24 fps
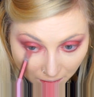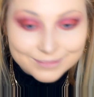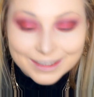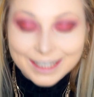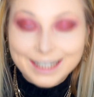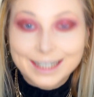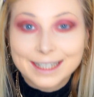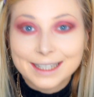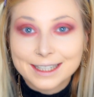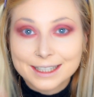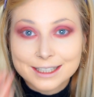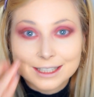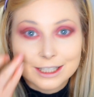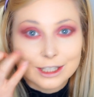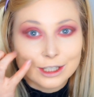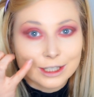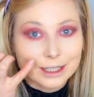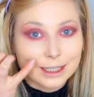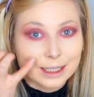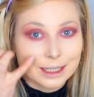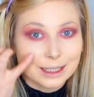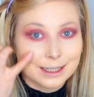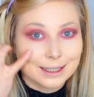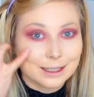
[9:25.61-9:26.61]
It is
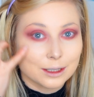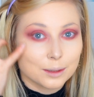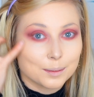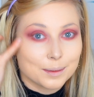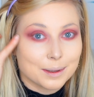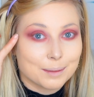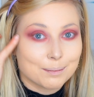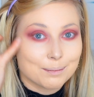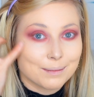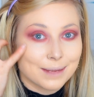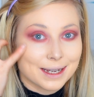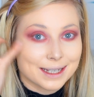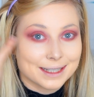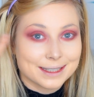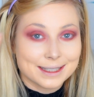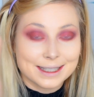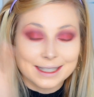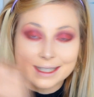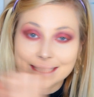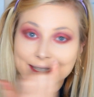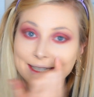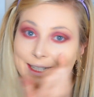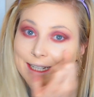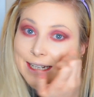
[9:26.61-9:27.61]
looking a little bit
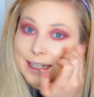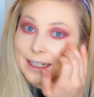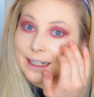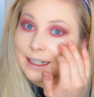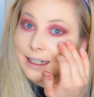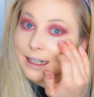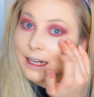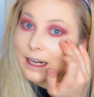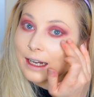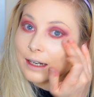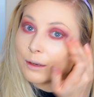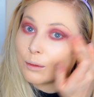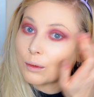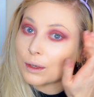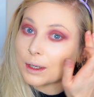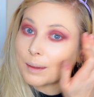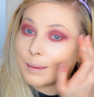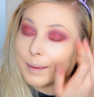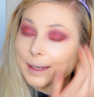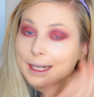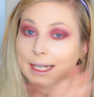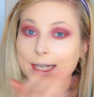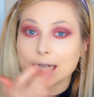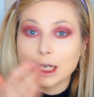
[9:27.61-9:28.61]
messy here, and I kind of want to
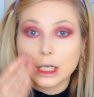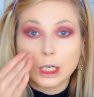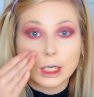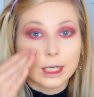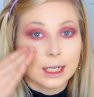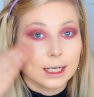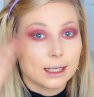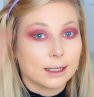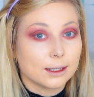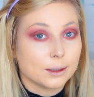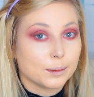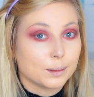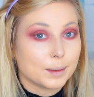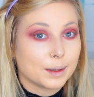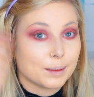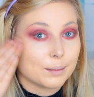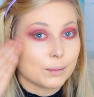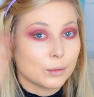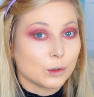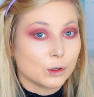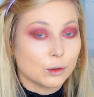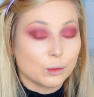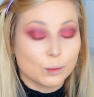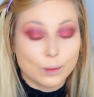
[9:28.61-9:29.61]
make it look a little bit
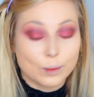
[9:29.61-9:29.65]
more